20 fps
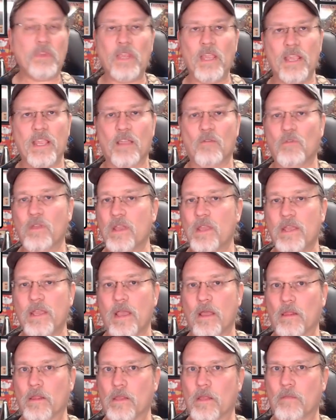we can get
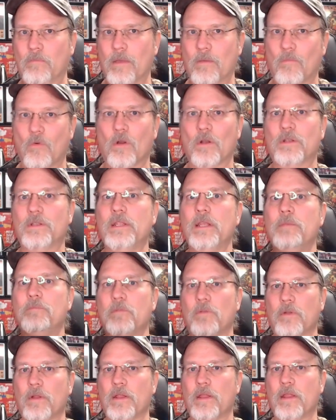a little bit more
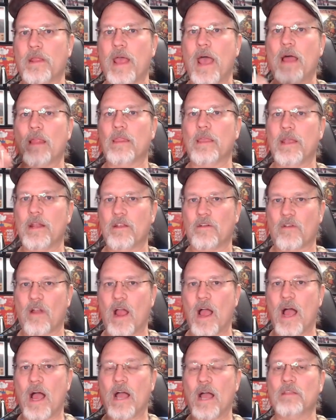deeper into that later
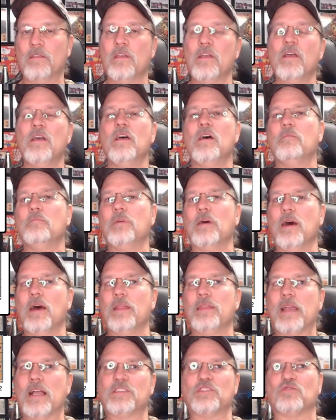on, but
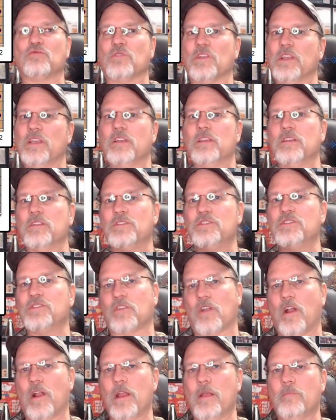that's a really good
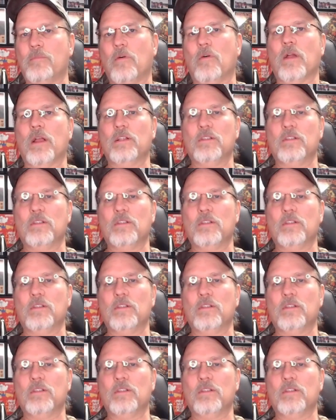starting point.